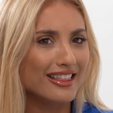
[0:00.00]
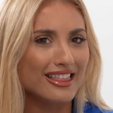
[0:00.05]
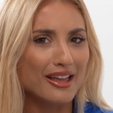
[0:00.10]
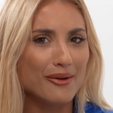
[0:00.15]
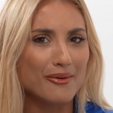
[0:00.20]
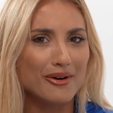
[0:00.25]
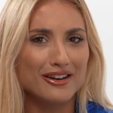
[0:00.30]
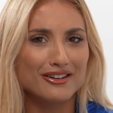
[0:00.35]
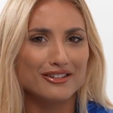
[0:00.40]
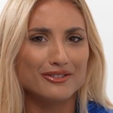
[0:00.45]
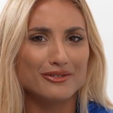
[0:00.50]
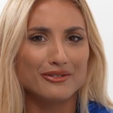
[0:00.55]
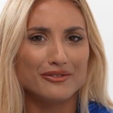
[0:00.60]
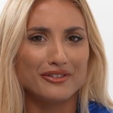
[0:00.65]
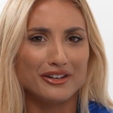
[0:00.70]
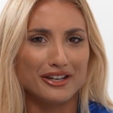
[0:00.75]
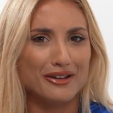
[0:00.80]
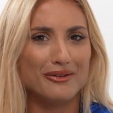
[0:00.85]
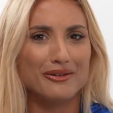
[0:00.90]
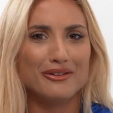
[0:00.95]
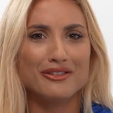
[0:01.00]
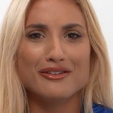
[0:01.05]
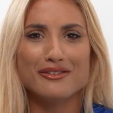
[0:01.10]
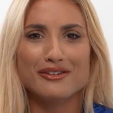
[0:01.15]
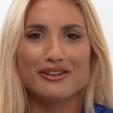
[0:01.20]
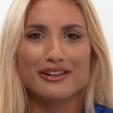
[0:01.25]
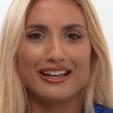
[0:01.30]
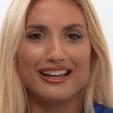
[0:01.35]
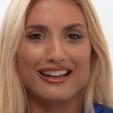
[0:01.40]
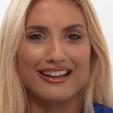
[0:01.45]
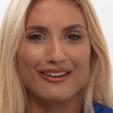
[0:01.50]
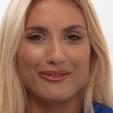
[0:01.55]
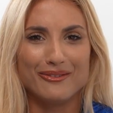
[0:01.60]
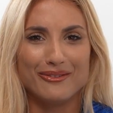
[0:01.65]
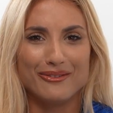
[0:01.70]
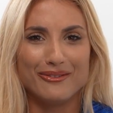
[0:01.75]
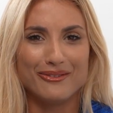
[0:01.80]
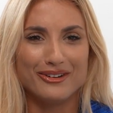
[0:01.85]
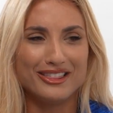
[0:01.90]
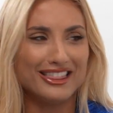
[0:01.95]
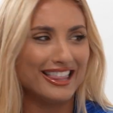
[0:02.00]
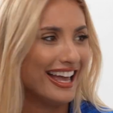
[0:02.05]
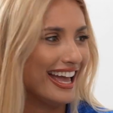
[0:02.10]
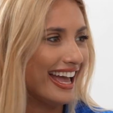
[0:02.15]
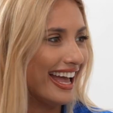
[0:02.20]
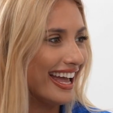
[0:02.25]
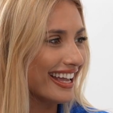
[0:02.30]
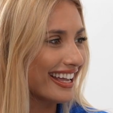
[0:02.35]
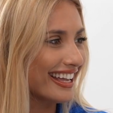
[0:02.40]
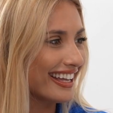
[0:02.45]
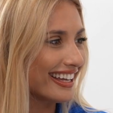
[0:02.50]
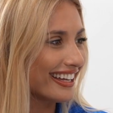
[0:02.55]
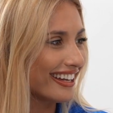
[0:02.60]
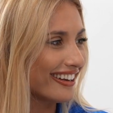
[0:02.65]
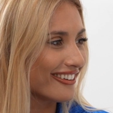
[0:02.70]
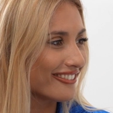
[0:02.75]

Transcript: they want to do a video with you. You're like, what the heck?